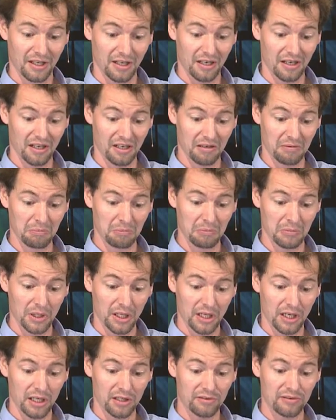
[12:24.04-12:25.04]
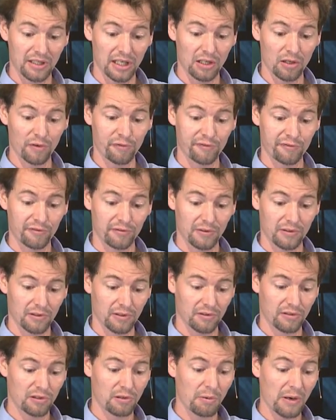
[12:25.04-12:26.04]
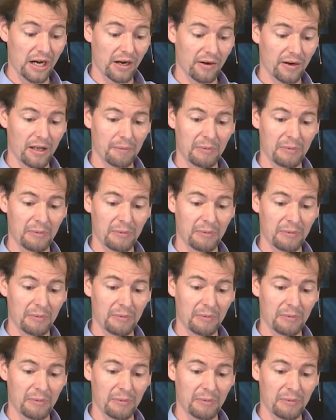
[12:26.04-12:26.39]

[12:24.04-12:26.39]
Um, instead of square, I